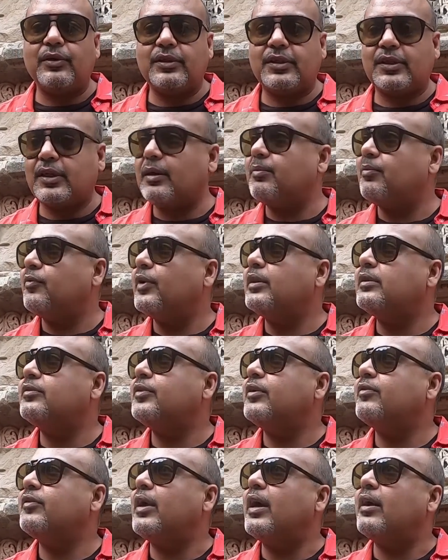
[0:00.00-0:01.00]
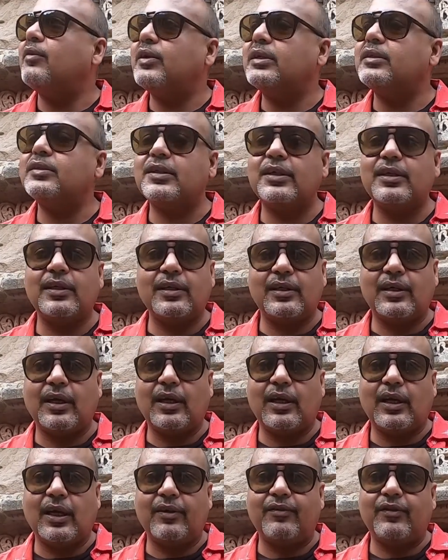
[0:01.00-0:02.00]
stepwells we've ever seen in our
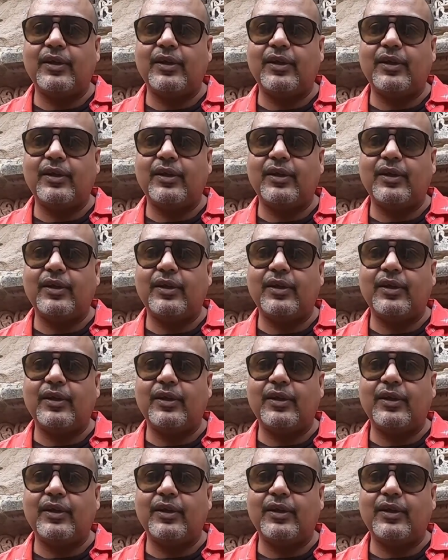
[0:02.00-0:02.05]
life.